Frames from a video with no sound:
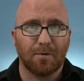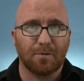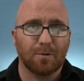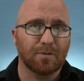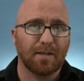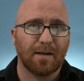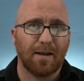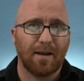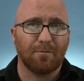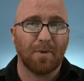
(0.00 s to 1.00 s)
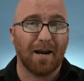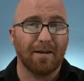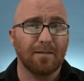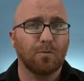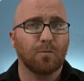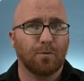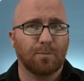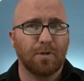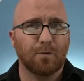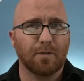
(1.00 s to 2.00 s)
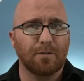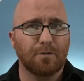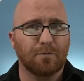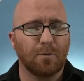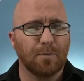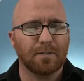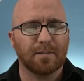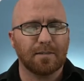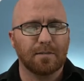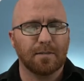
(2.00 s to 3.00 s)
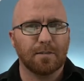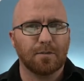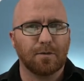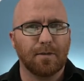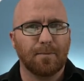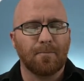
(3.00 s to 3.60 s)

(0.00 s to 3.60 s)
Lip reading: to a second and a half behind would be really useful, because that's disconcerting.